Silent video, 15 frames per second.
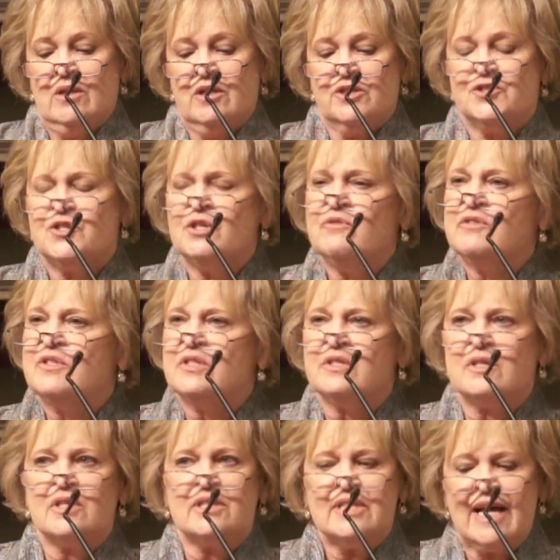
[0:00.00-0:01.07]
The services
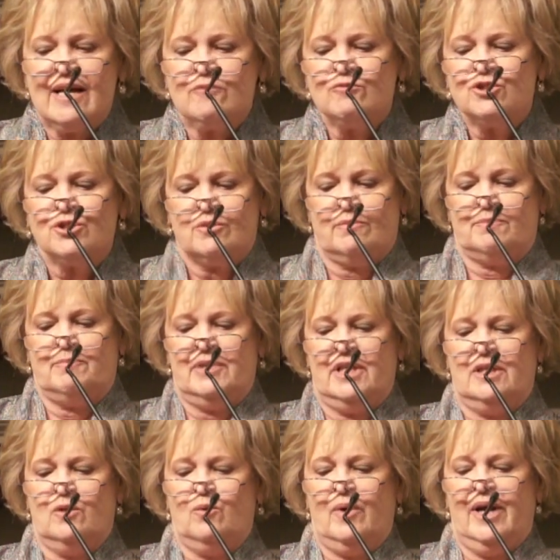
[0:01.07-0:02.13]
of the township, by
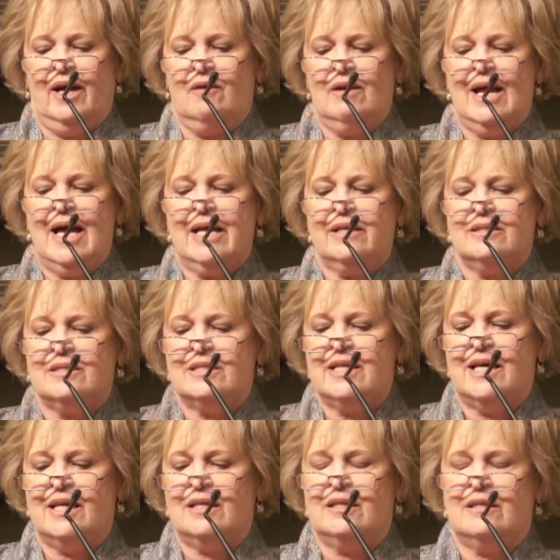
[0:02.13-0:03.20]
the way, are not
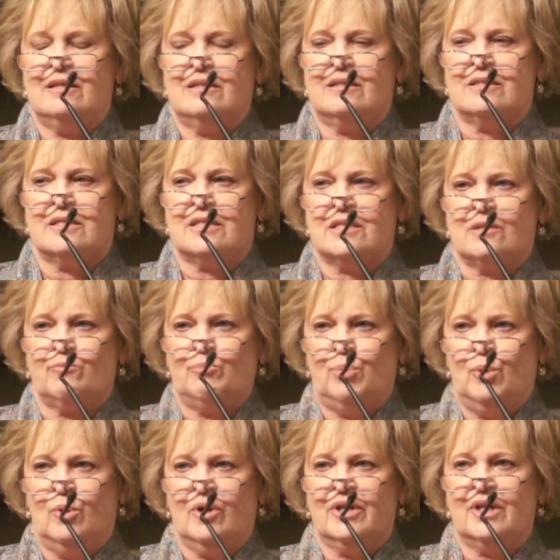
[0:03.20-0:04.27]
intended to
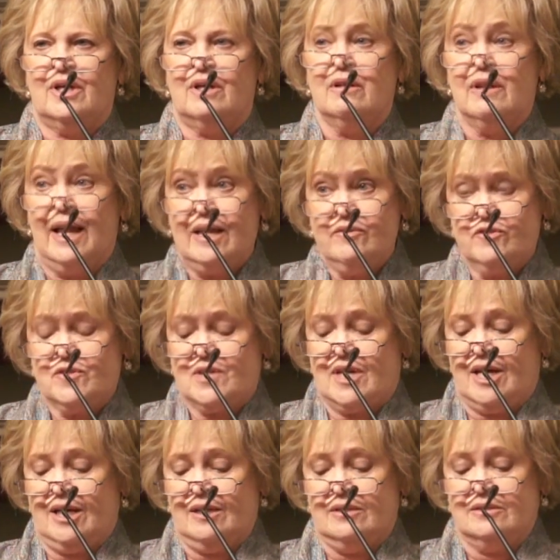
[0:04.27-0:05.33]
support a
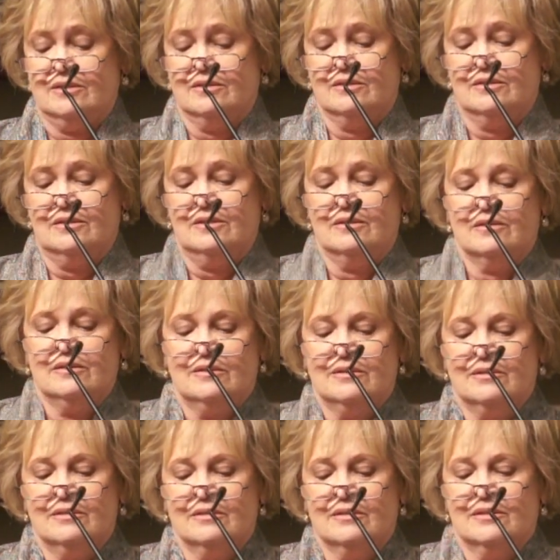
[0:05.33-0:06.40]
lifestyle.
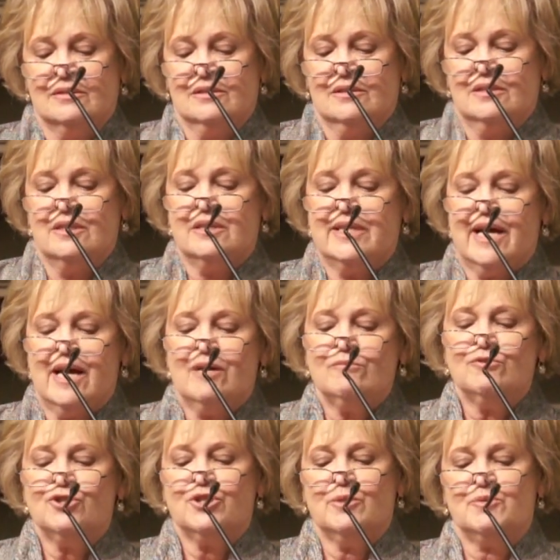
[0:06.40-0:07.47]
The
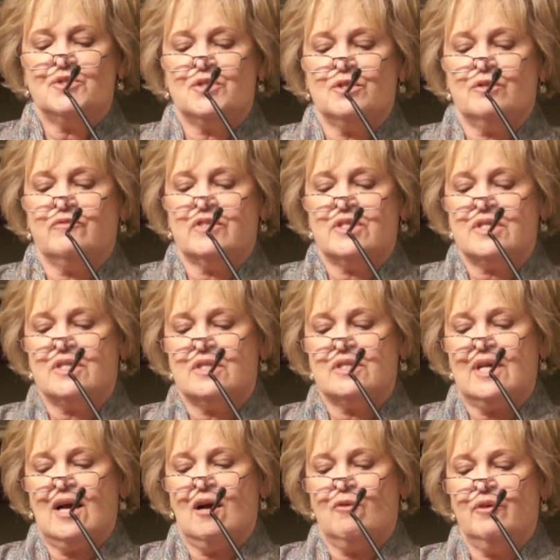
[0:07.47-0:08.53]
township services
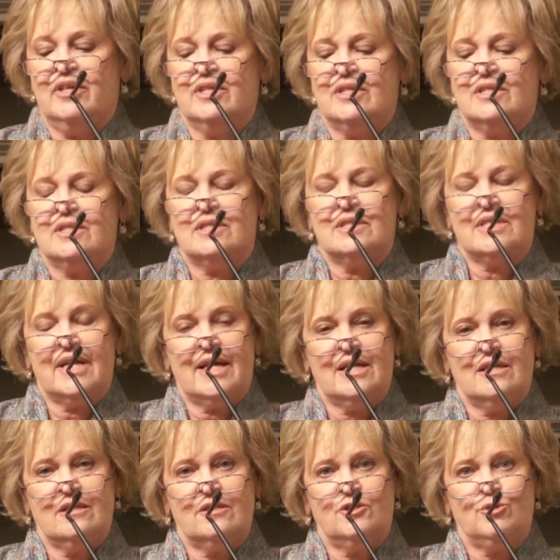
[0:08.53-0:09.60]
are
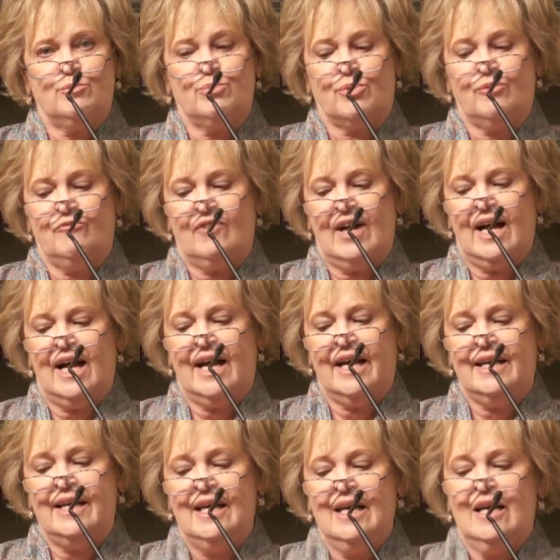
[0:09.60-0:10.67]
intended to
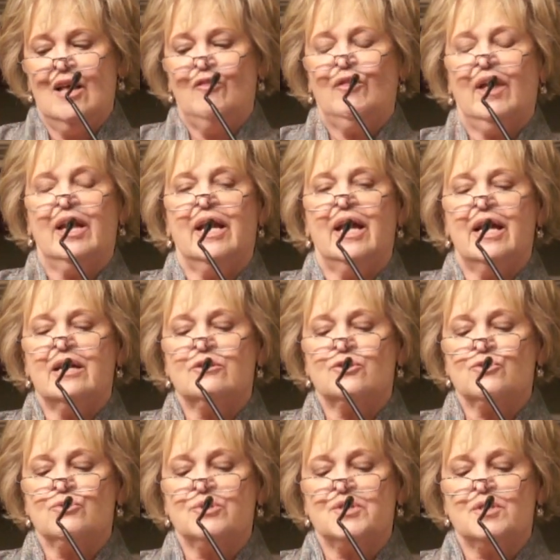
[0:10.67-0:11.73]
provide that
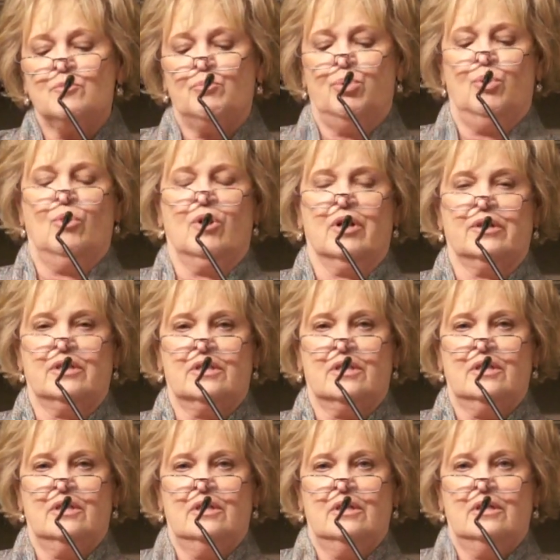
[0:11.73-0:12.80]
extra support
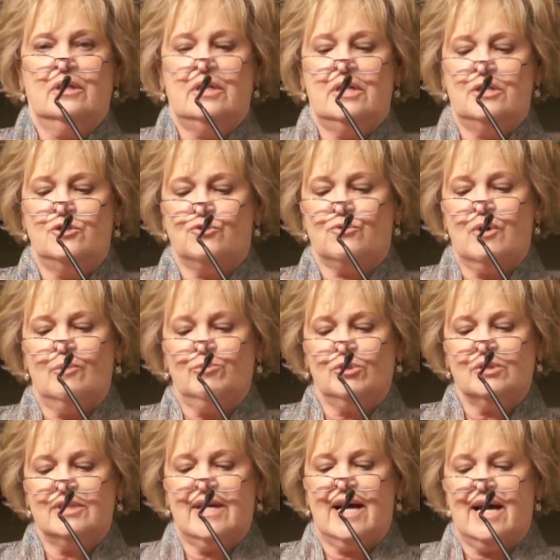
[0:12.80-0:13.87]
in
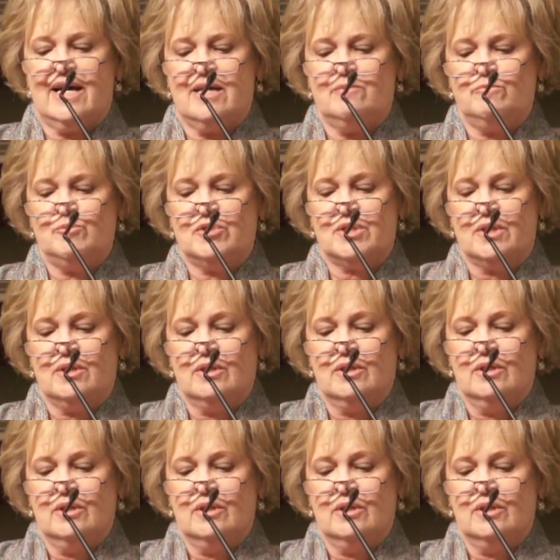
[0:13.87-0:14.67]
troubled times